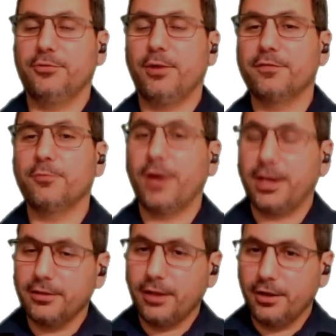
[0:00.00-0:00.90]
We have to
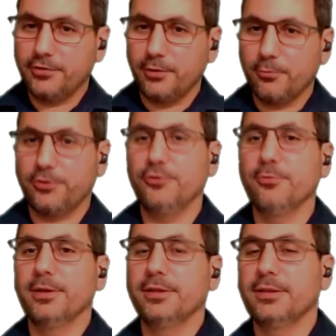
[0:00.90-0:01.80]
recognize that we're
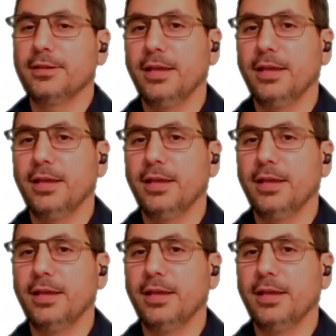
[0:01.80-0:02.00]
human